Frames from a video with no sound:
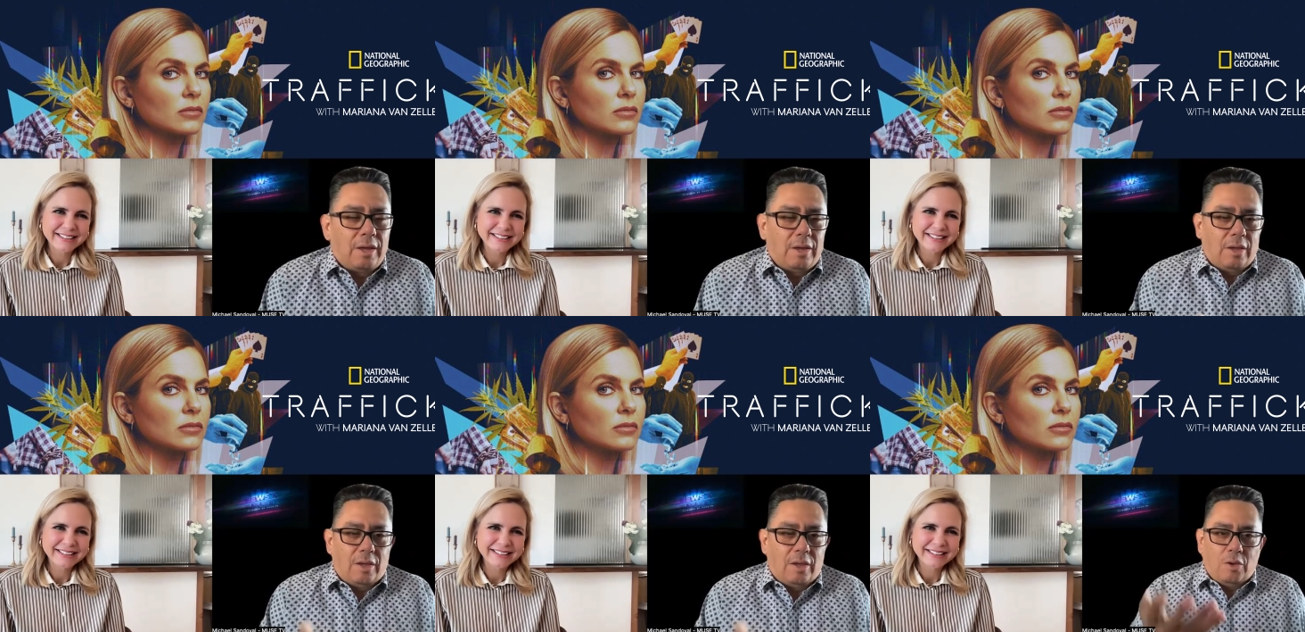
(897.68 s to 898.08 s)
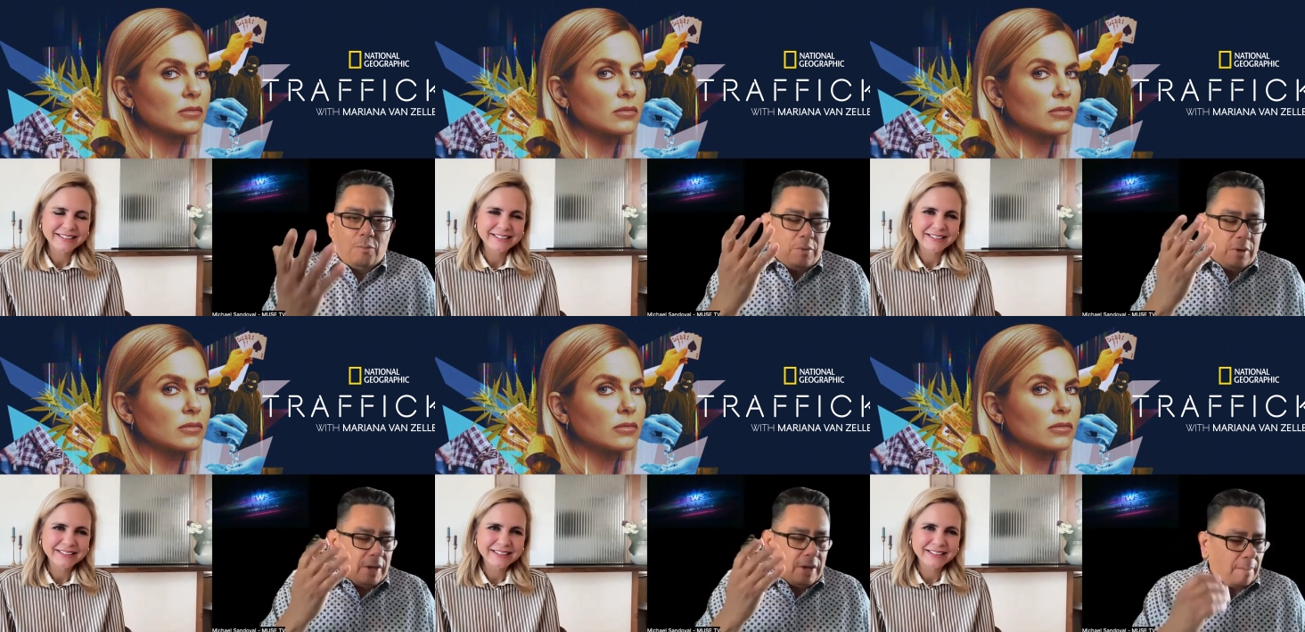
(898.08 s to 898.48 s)

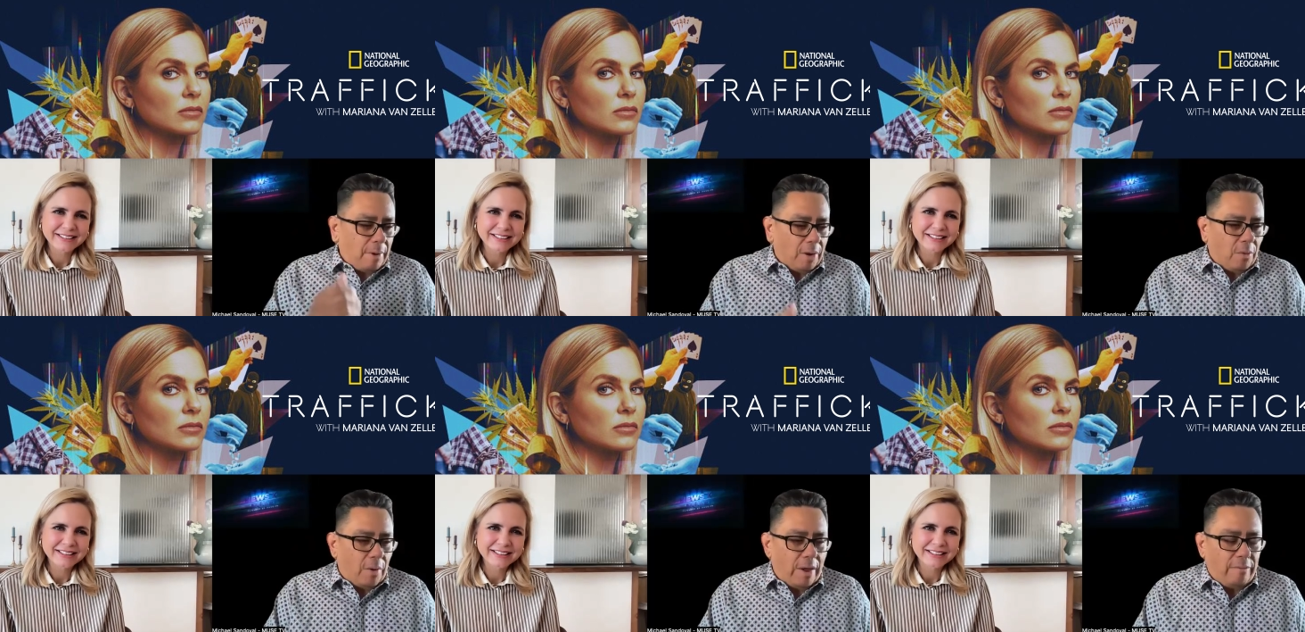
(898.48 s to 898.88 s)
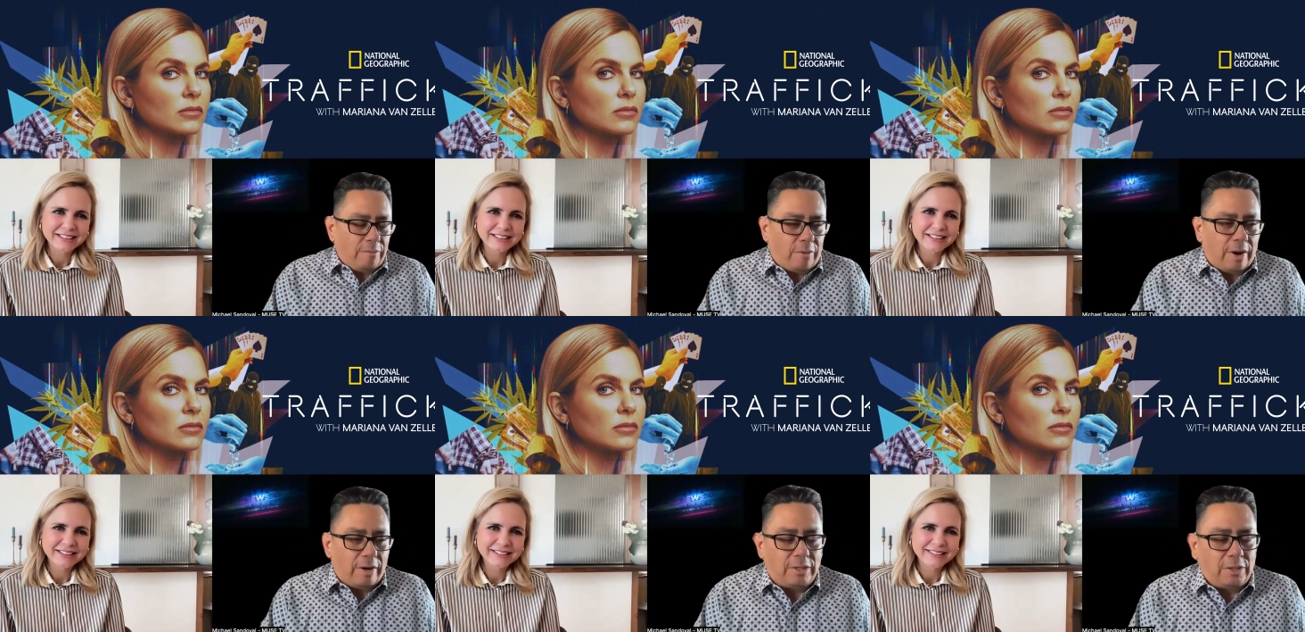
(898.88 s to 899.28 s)
Speaker 1: you've become a great
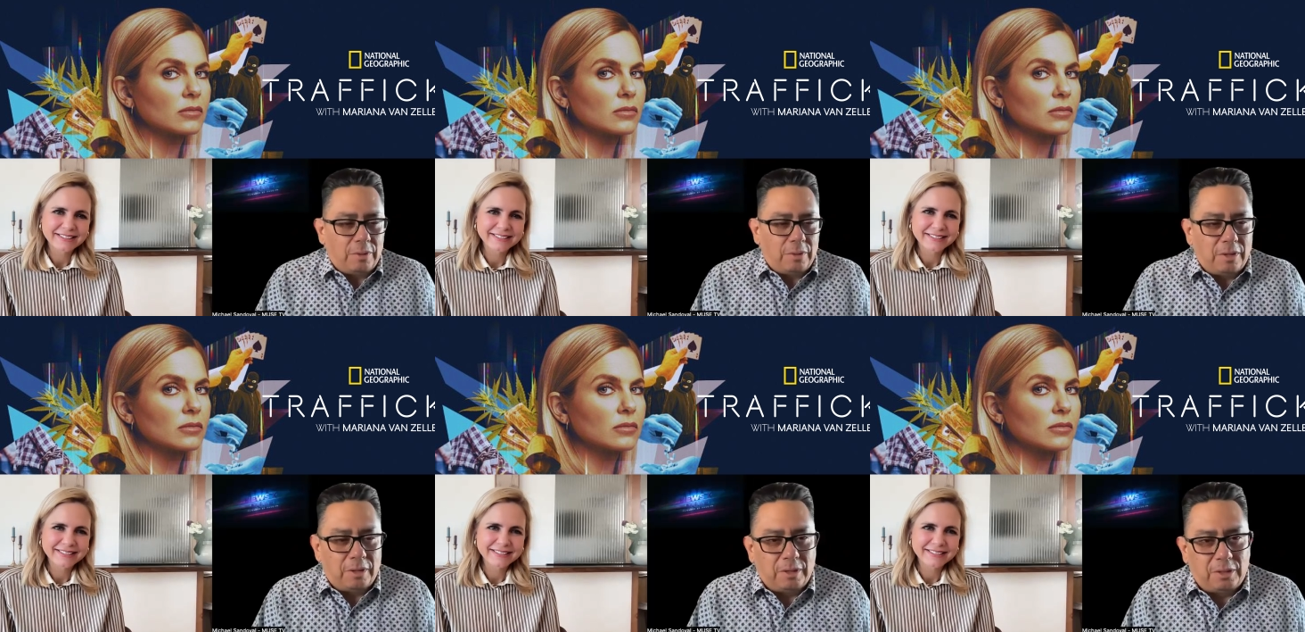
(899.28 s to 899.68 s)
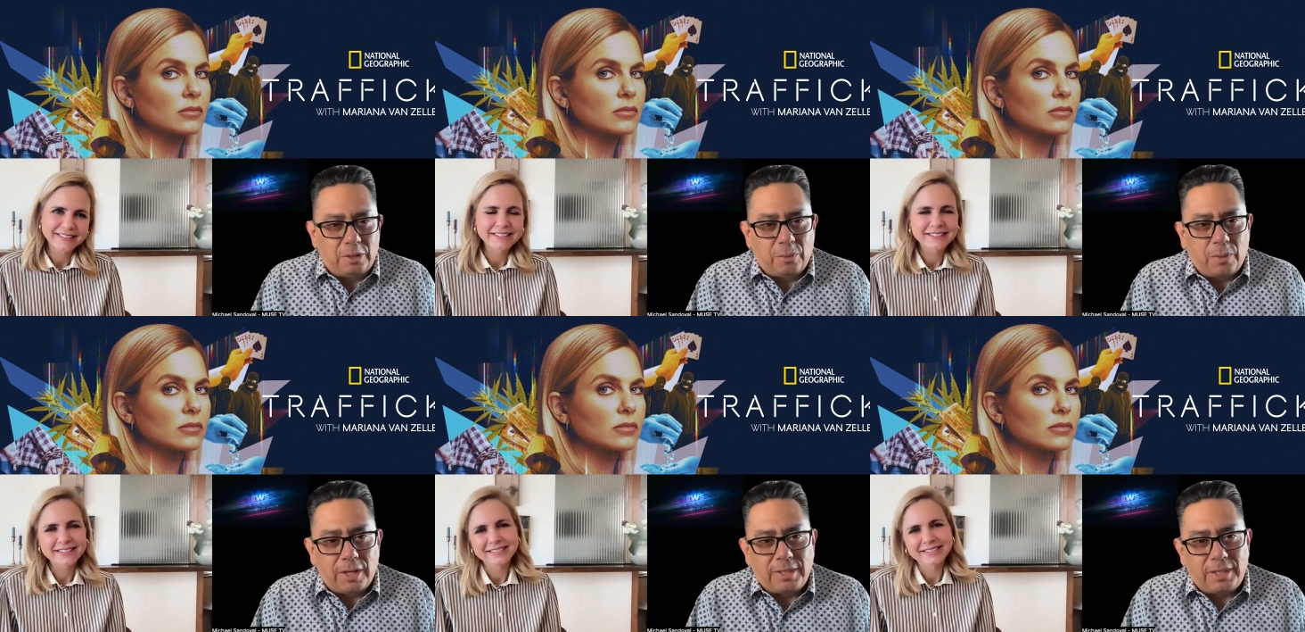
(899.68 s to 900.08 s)
friend to
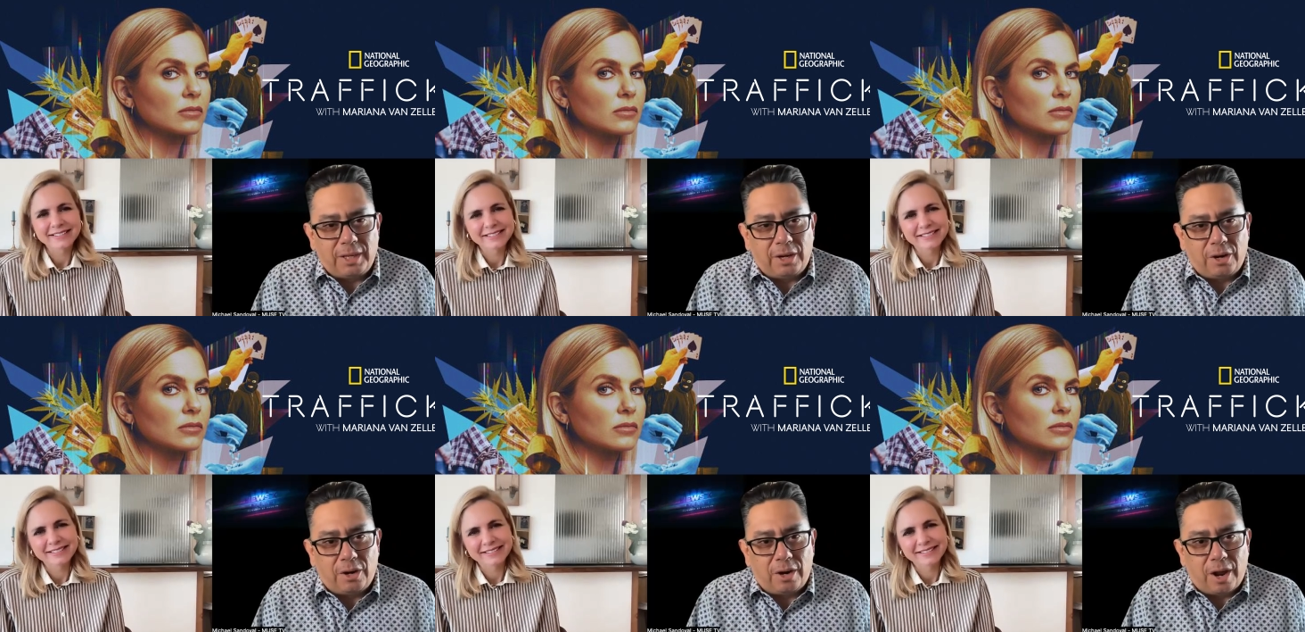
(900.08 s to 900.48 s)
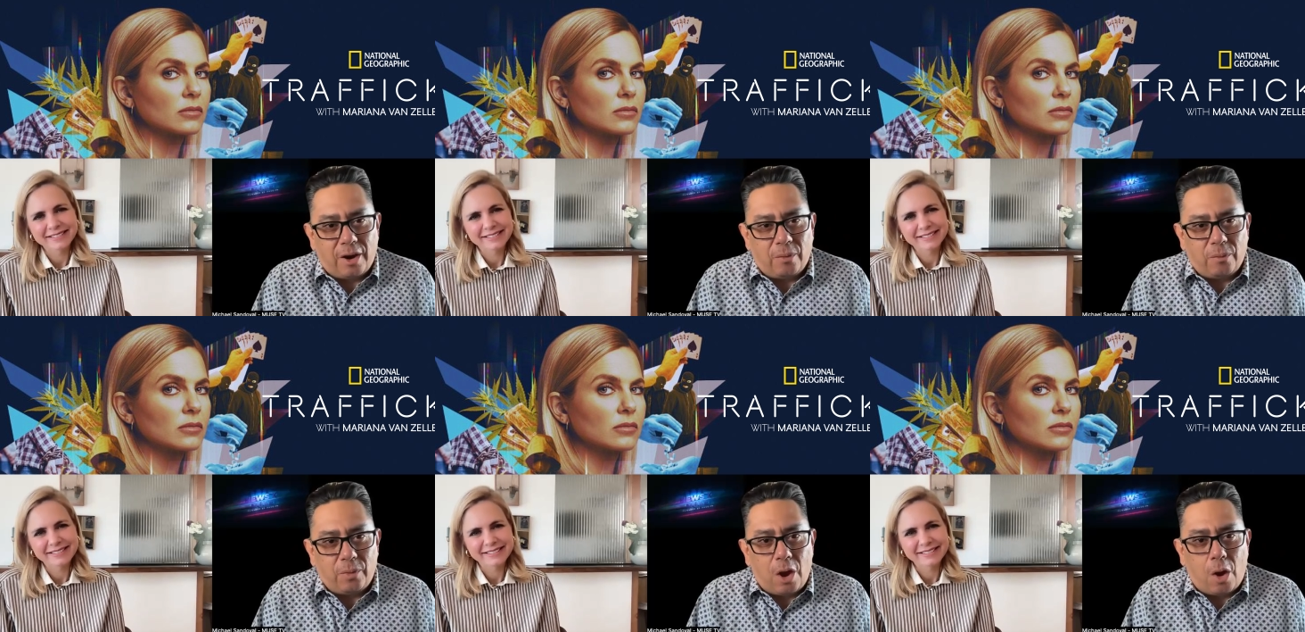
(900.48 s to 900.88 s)
to us here, and we